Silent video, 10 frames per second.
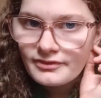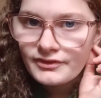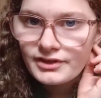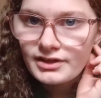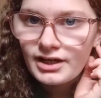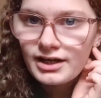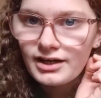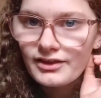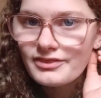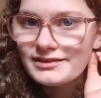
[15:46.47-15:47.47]
the
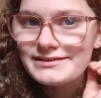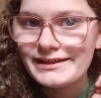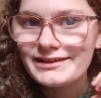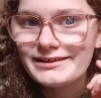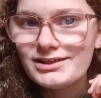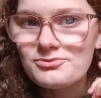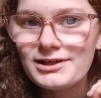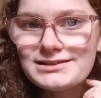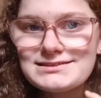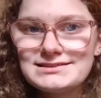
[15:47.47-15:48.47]
dingly
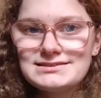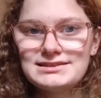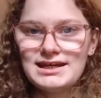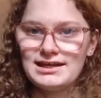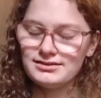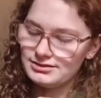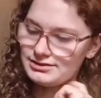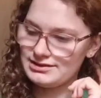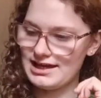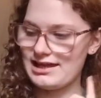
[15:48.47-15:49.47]
ones that
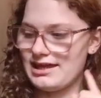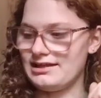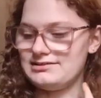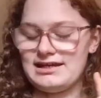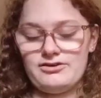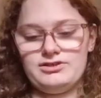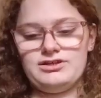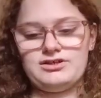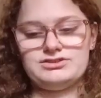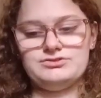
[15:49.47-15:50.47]
hang down
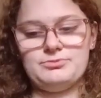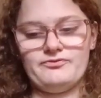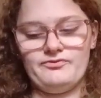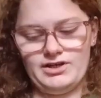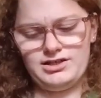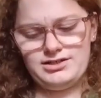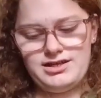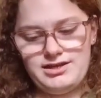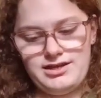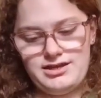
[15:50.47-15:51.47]
and are super fun.
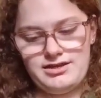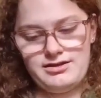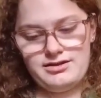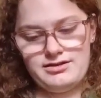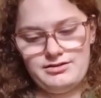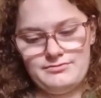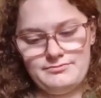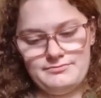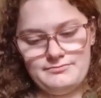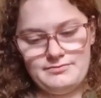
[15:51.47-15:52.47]

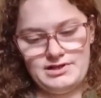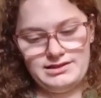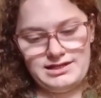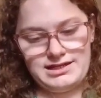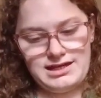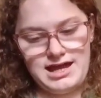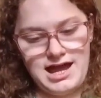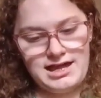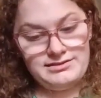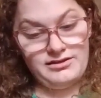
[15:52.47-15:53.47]
But like
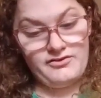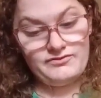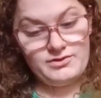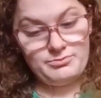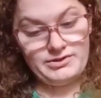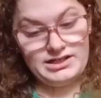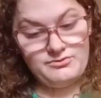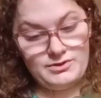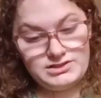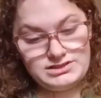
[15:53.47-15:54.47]
I love the pretty
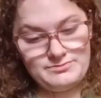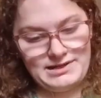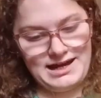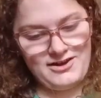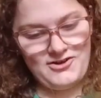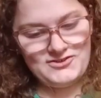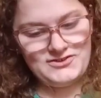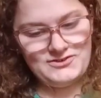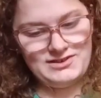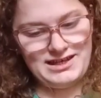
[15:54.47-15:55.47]
ones, but I
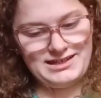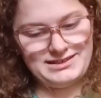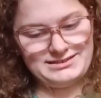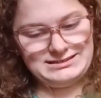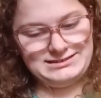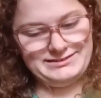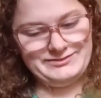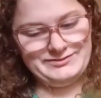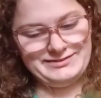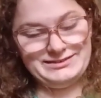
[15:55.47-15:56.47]
also like
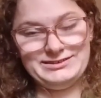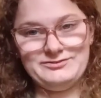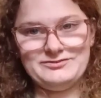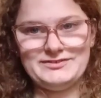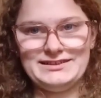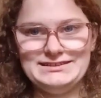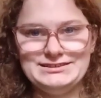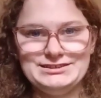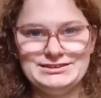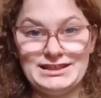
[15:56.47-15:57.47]
really funny
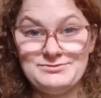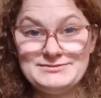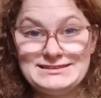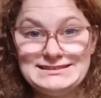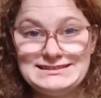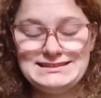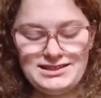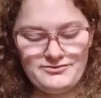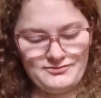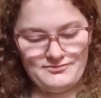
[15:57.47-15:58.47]
shapes and
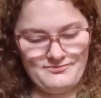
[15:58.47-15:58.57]
stuff.